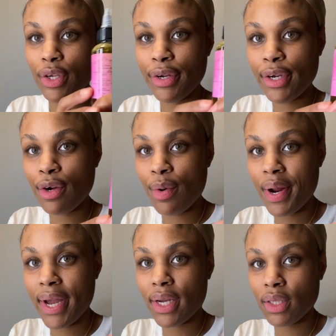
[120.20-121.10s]
your hair
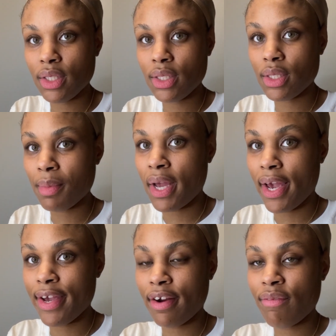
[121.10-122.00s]
crack. This is my
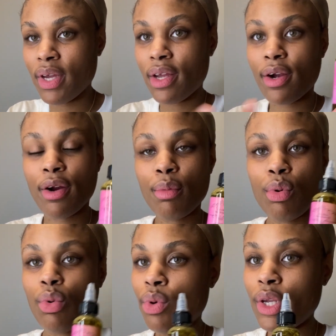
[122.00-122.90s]
Ayurvedic
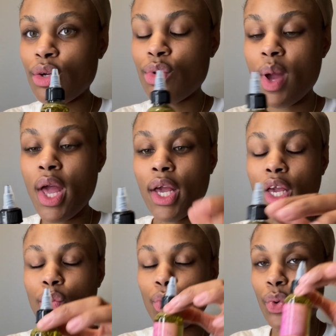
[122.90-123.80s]
herbal oil.
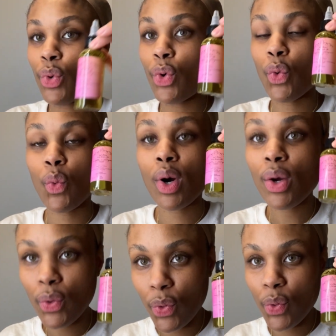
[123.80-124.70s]
It will
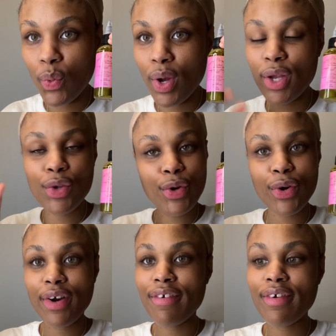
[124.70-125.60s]
grow
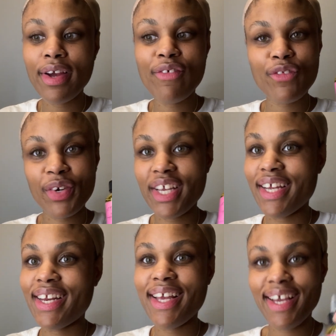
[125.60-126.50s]
your
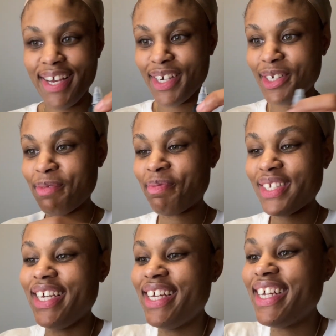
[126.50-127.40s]
freaking hair.
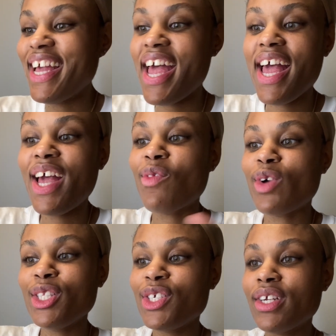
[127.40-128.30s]

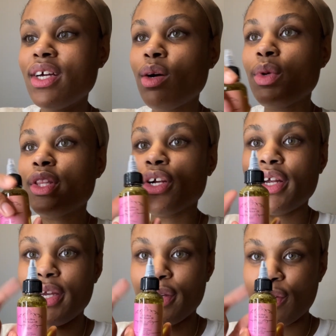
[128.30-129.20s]
Once you're done with your
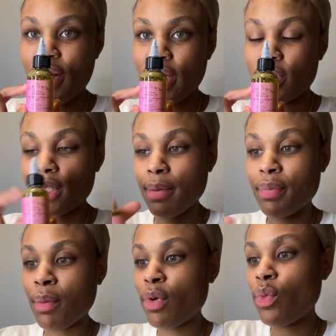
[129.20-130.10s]
hair crack, step
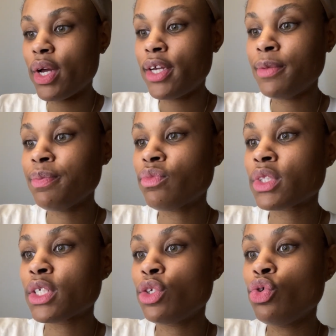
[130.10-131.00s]
number 1,
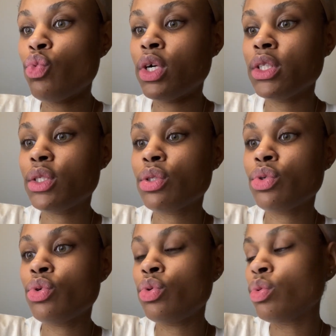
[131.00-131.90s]
you want
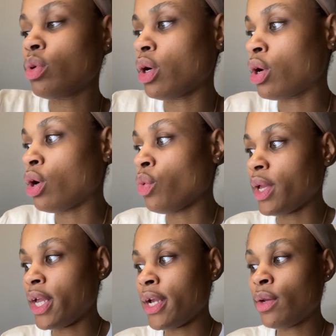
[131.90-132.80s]
to go
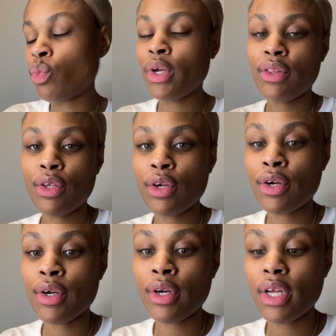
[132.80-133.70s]
in with
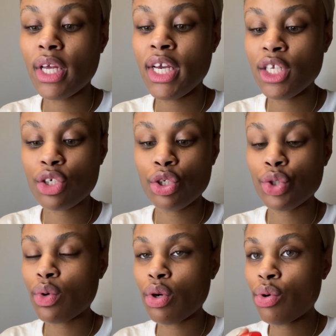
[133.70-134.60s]
your edge
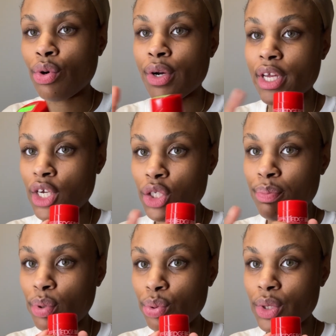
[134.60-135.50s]
control or edge
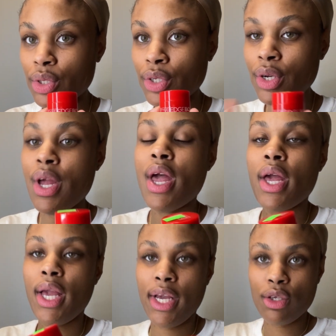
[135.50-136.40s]
booster,
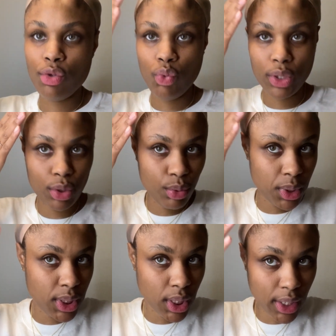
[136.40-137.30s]
and you want to
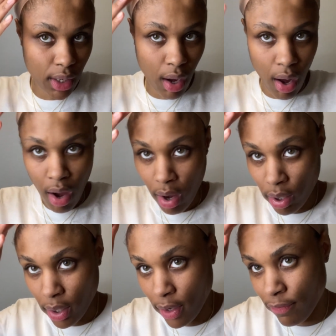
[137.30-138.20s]
slick
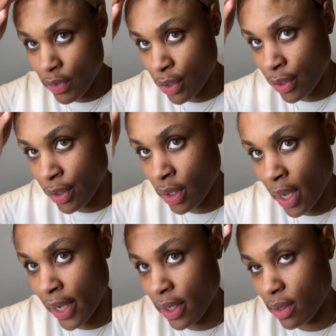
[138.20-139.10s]
all of your
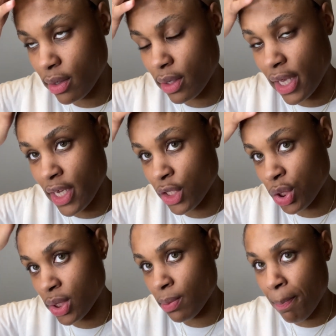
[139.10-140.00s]
like
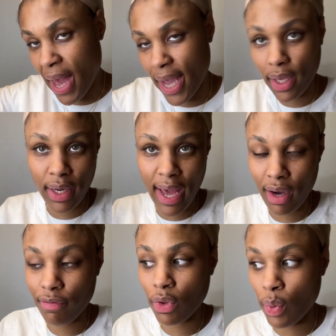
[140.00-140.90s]
edges back and out
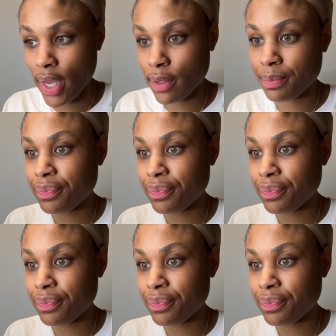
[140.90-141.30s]
of the way.